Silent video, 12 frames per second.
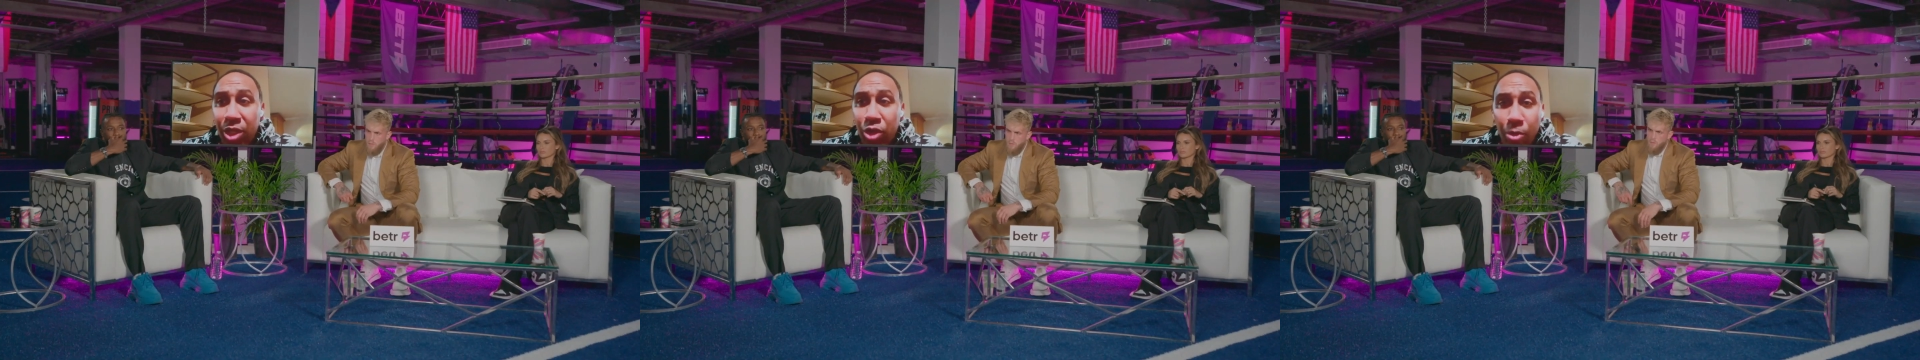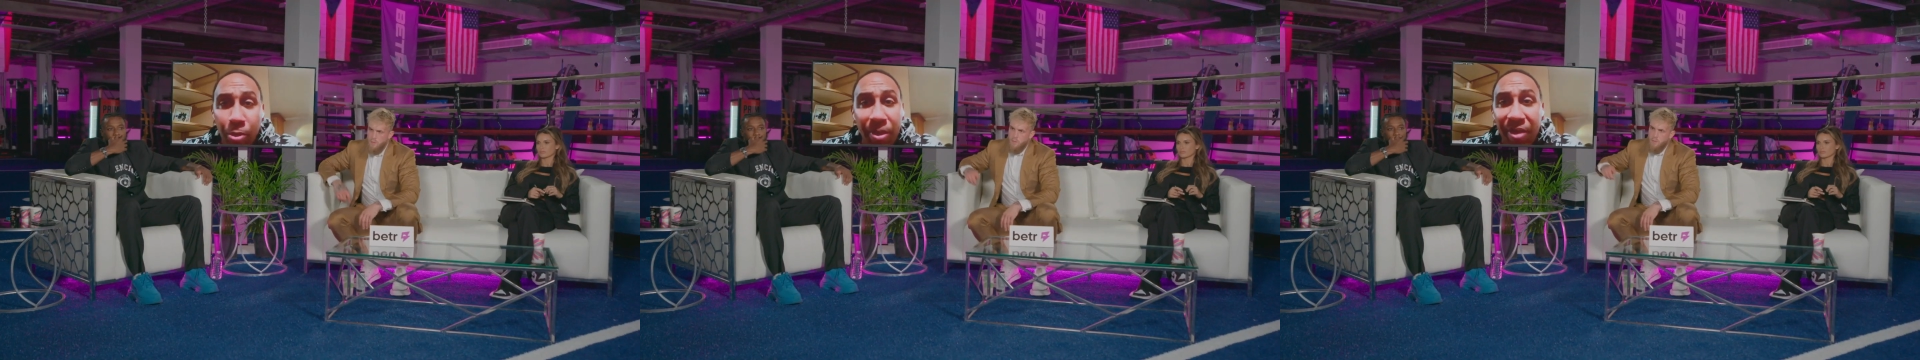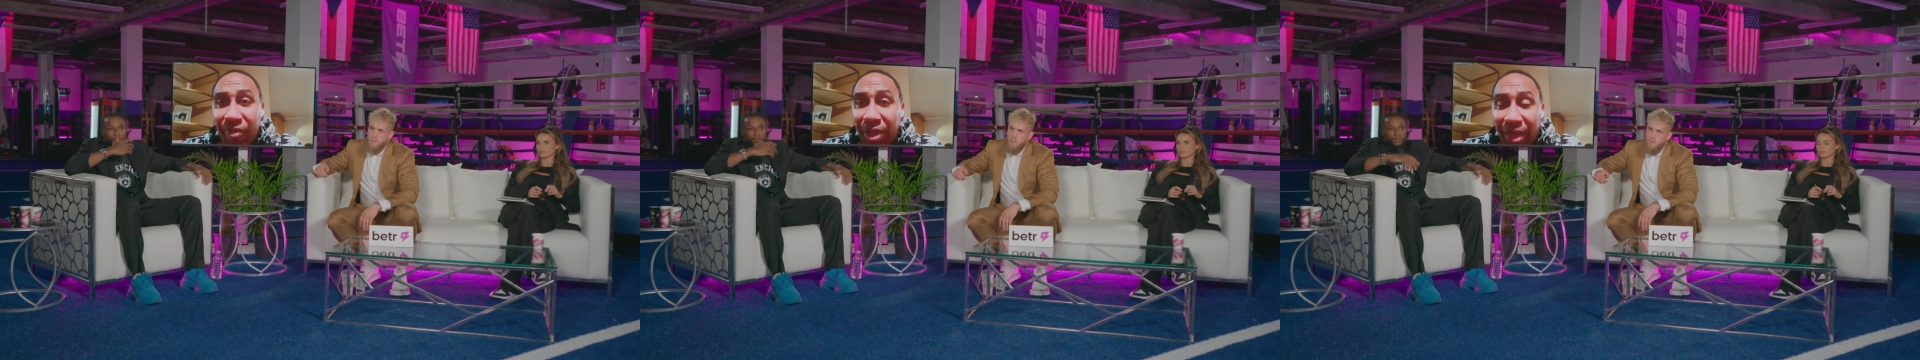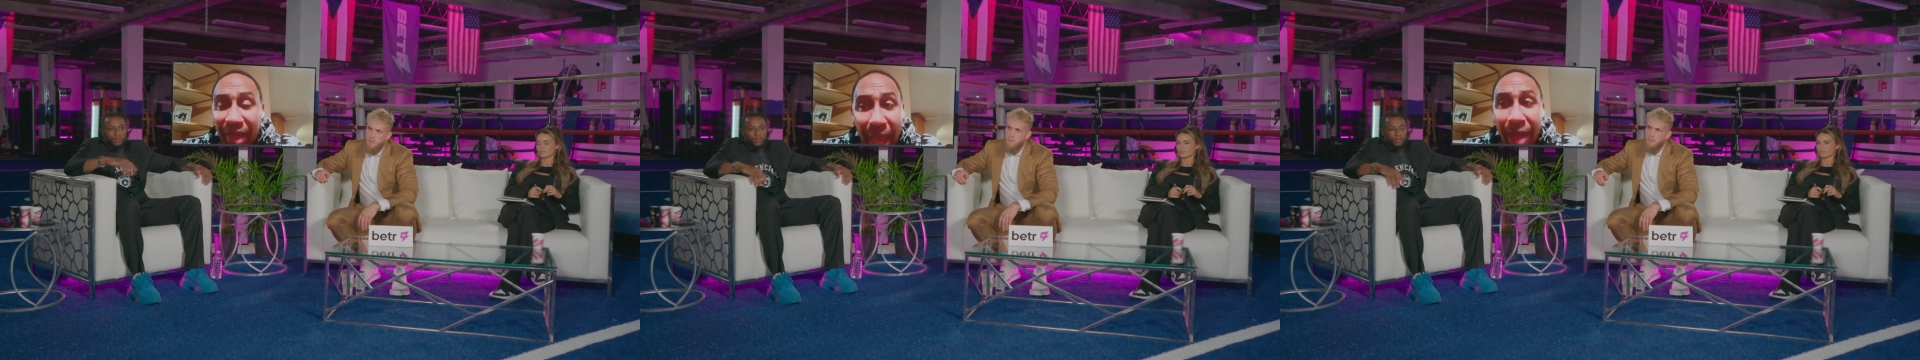you give a
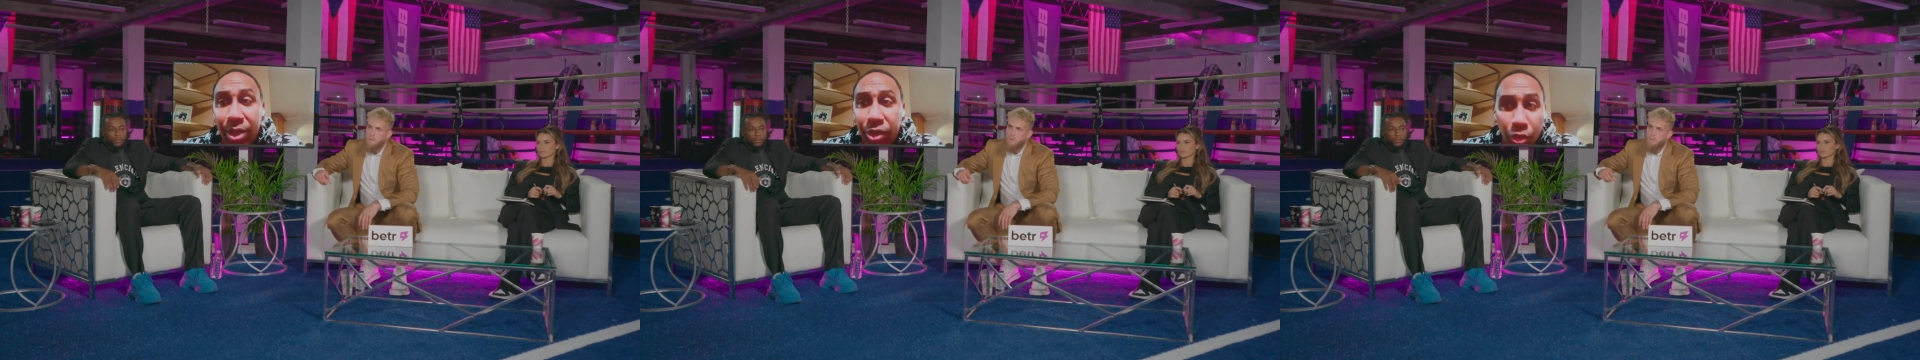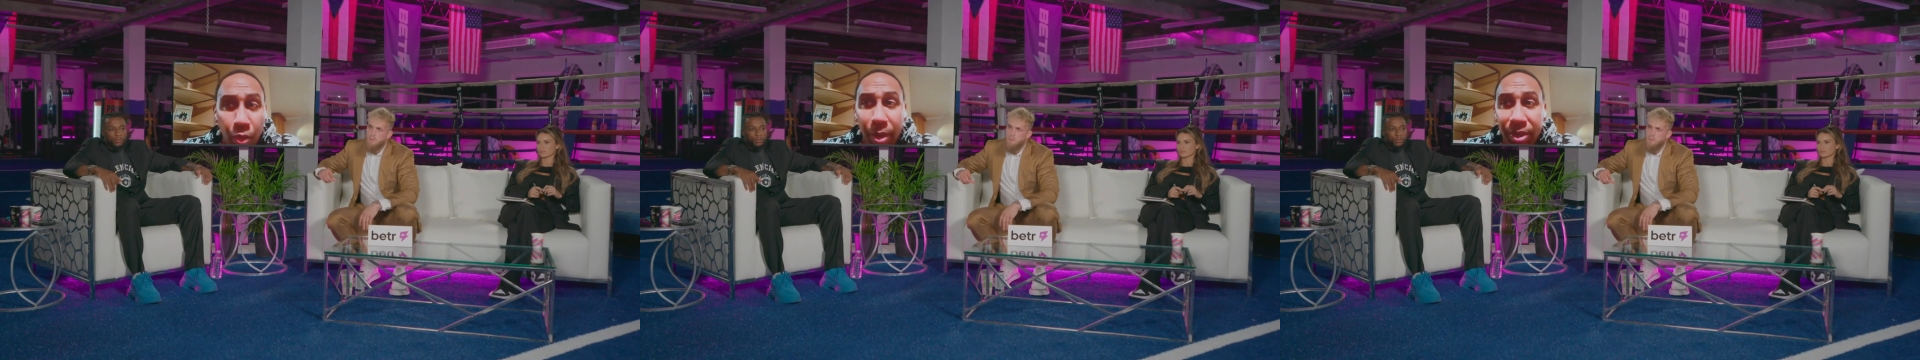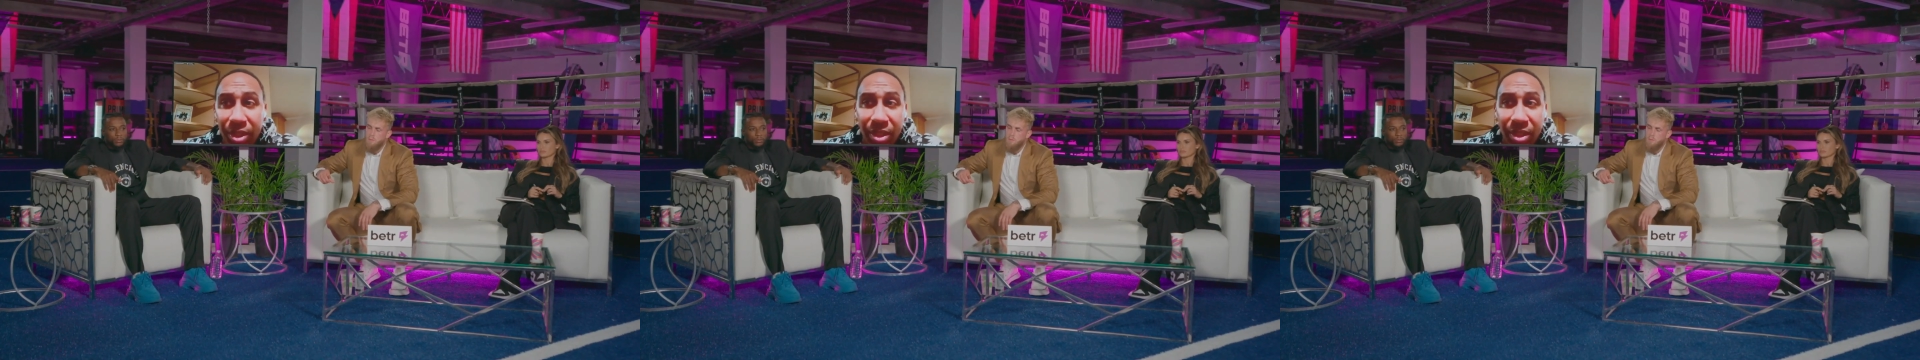lot of thought